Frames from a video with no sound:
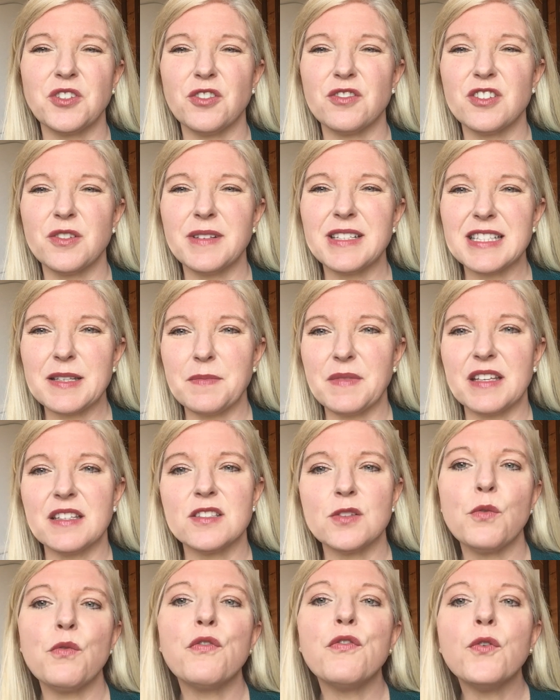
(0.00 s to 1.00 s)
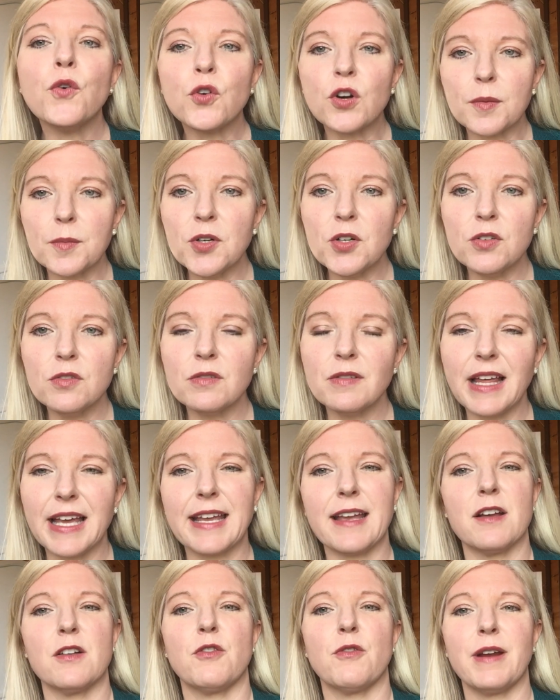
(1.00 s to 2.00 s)
you're doing something so formal,
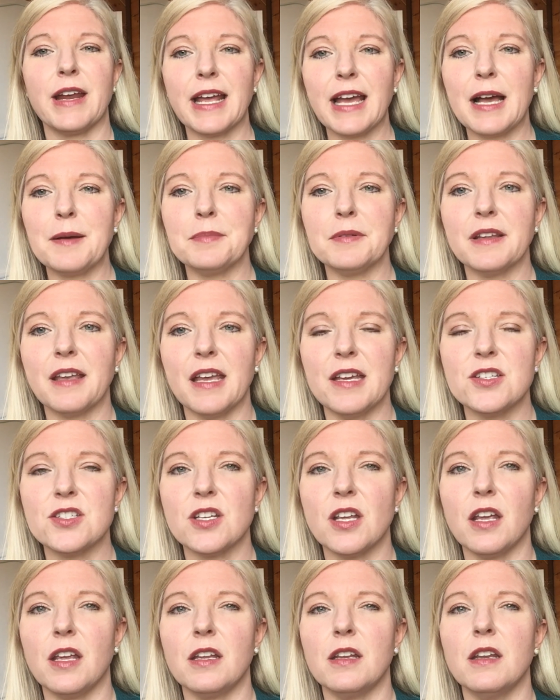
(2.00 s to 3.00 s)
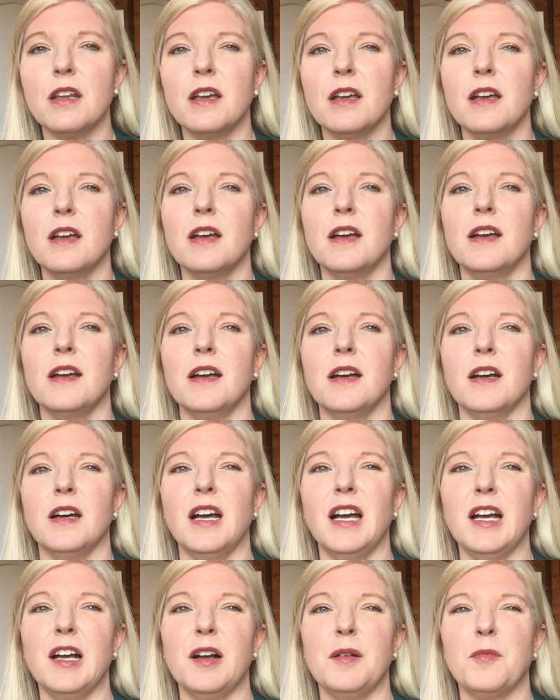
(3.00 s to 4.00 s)
like a grant application,
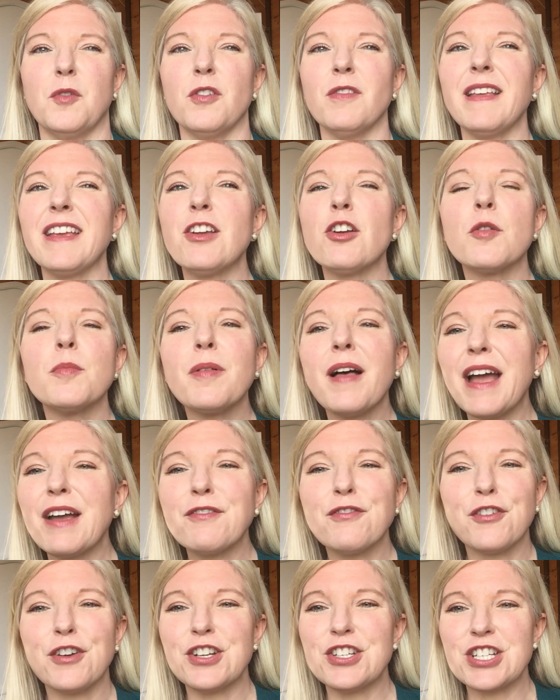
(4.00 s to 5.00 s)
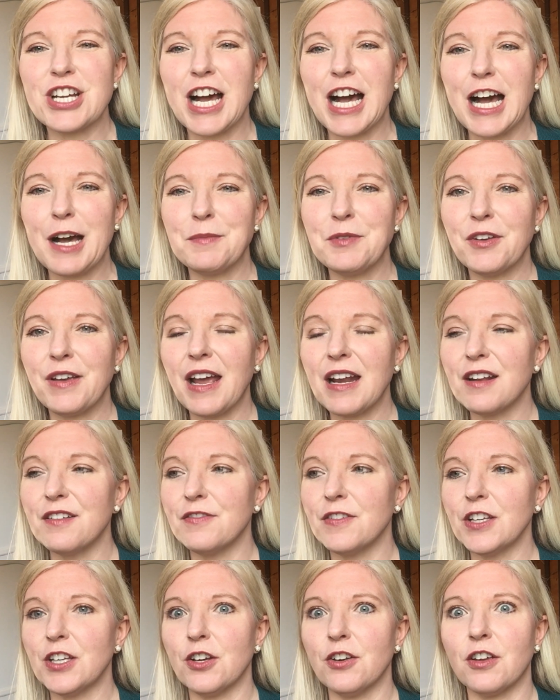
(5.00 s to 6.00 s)
or like you're applying for a job, you kind of
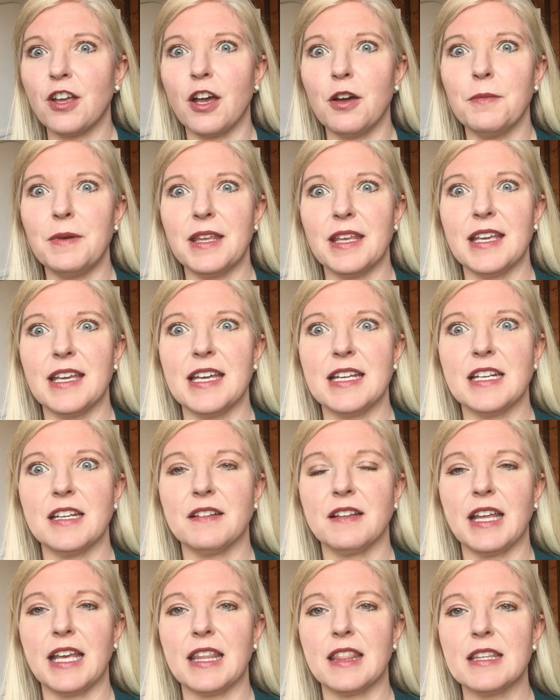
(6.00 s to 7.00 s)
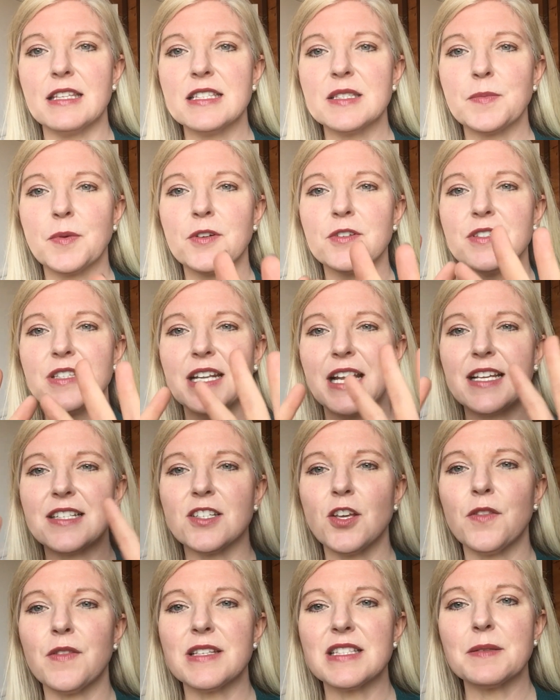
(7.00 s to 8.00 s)
feel like you're going in and like, this person has
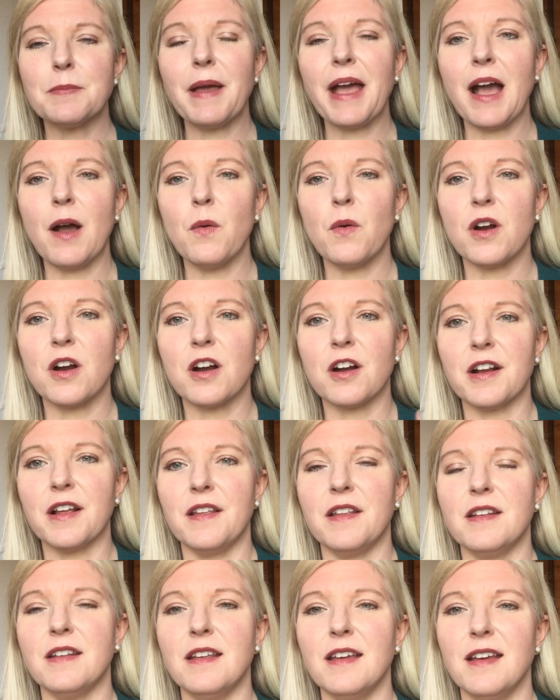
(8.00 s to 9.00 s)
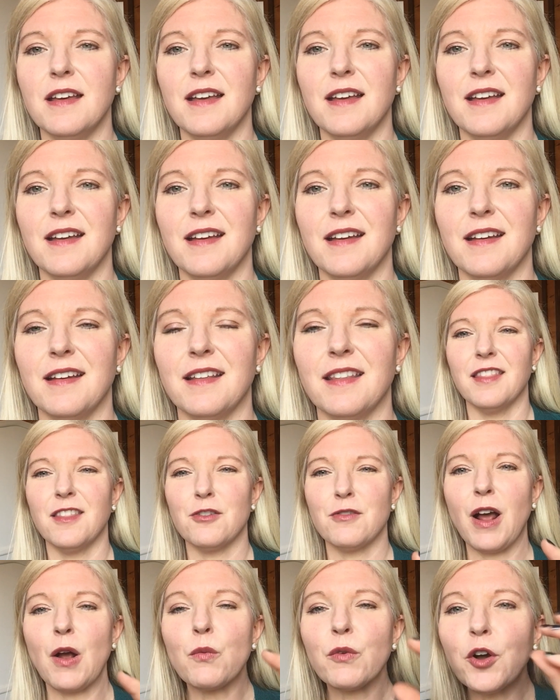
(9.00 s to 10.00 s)
all this power, and
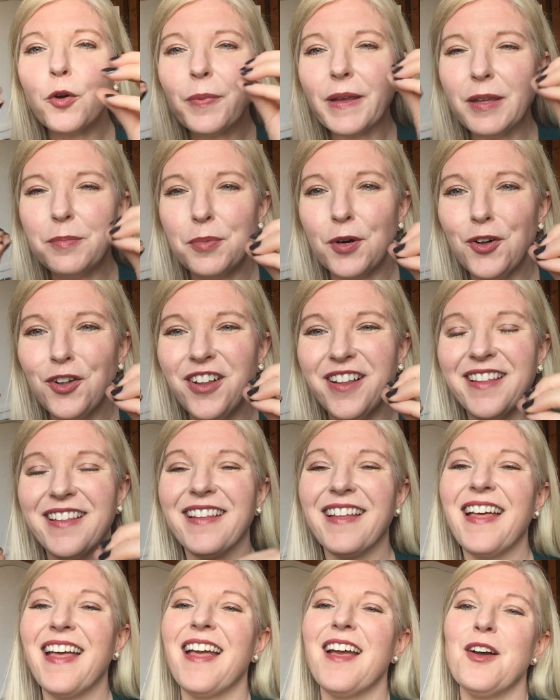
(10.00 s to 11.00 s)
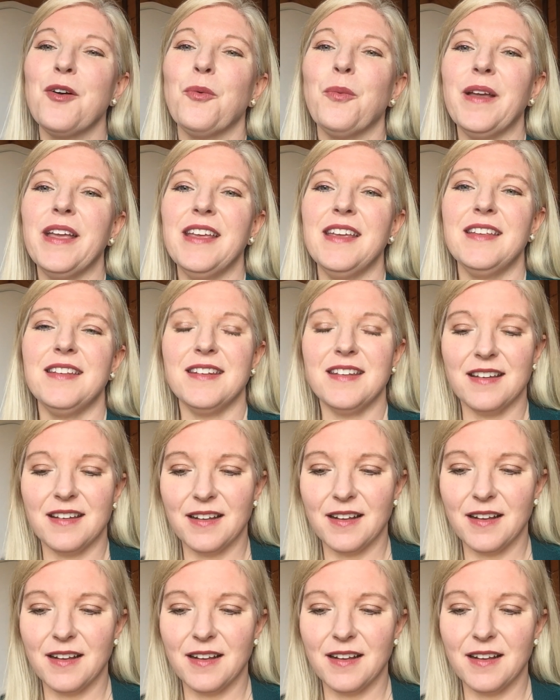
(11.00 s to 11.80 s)
they're not real people. When